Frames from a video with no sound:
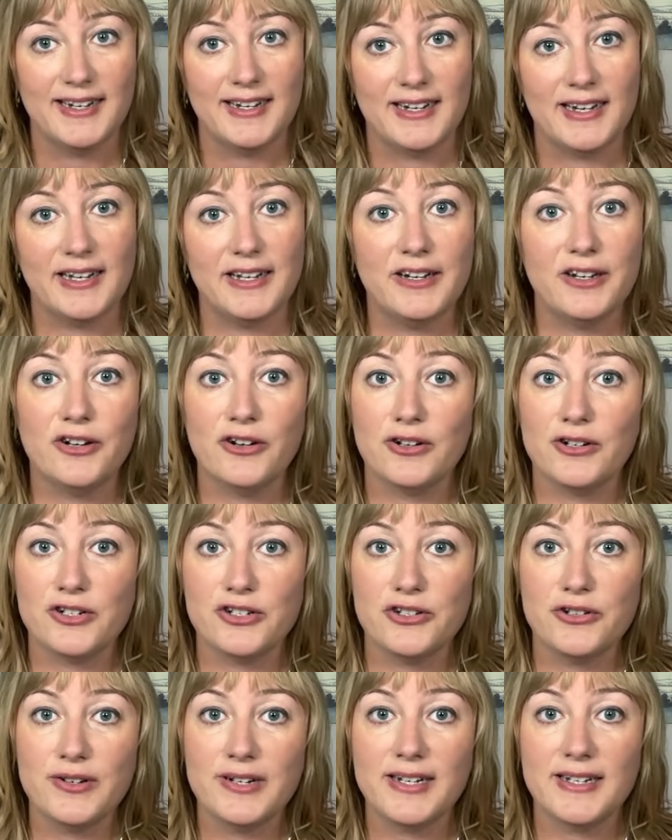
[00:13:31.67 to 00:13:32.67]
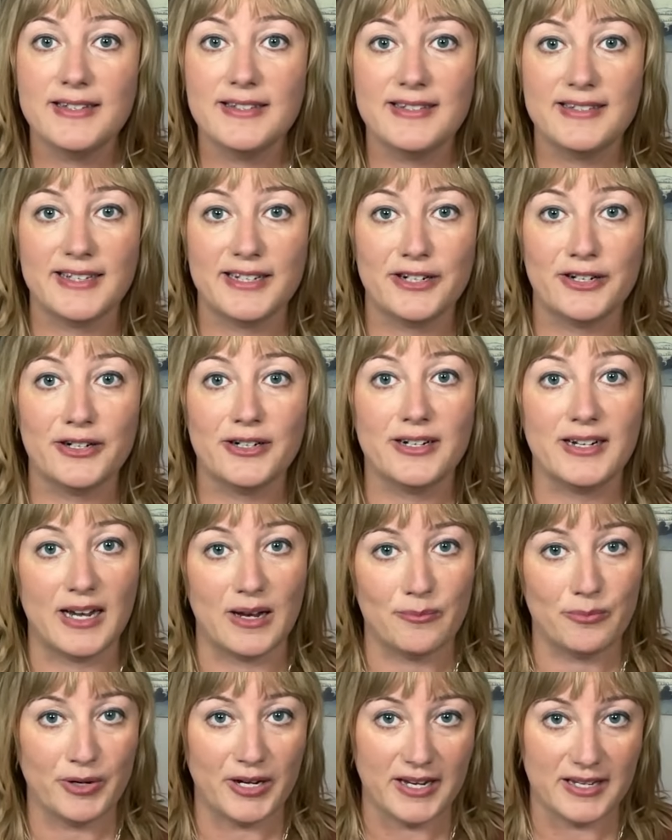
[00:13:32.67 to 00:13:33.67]
I'd encourage you to consider
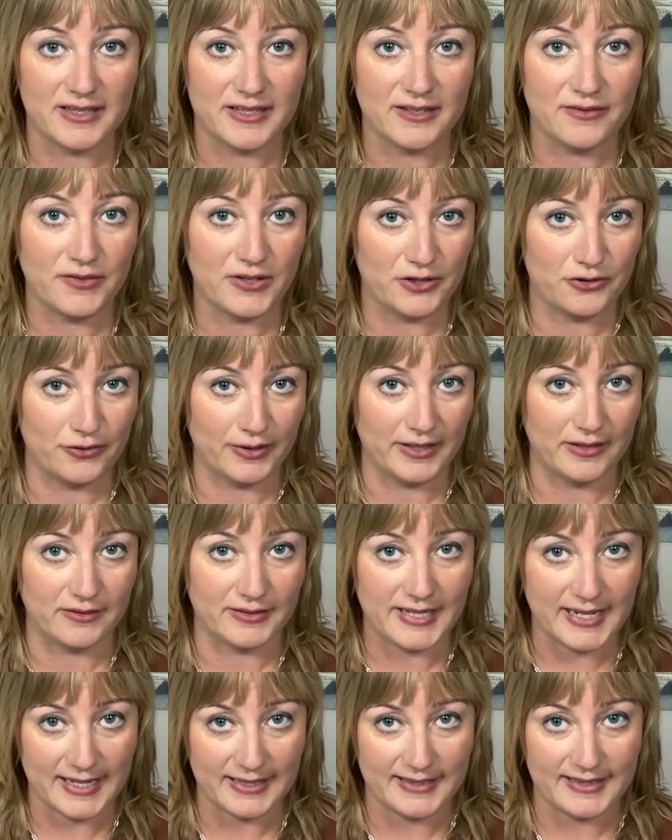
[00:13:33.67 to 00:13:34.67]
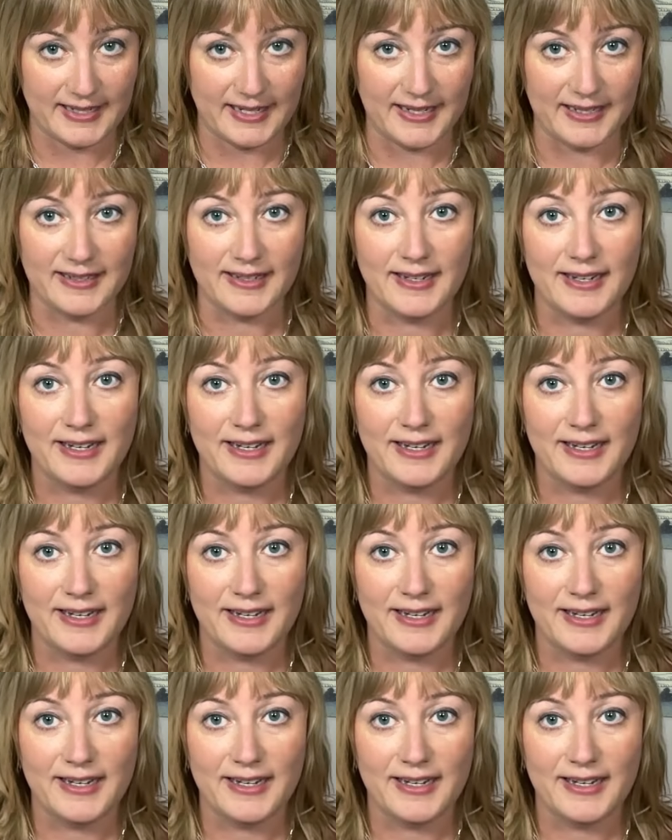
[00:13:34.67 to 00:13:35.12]
comprehensive adrenal testing.